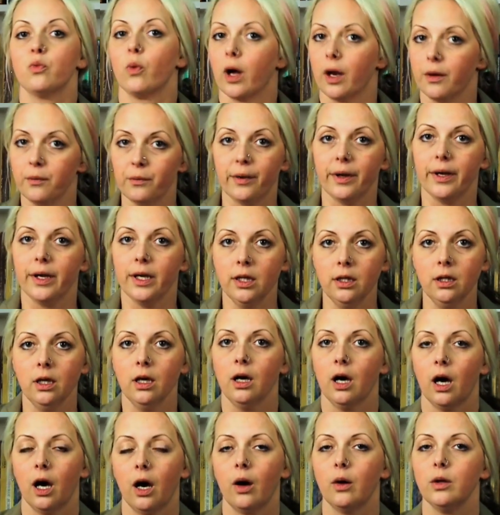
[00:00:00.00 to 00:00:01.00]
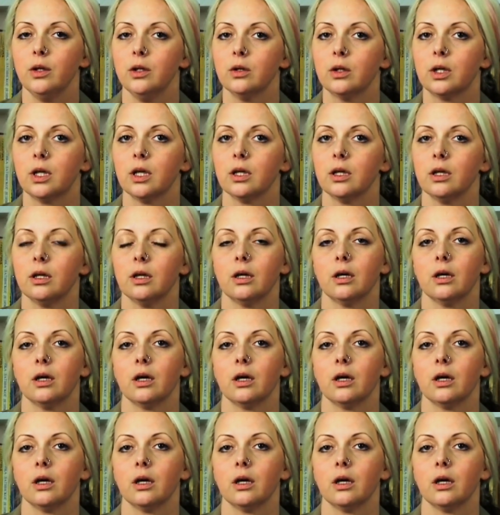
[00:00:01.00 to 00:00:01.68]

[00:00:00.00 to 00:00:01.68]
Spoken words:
one way how you can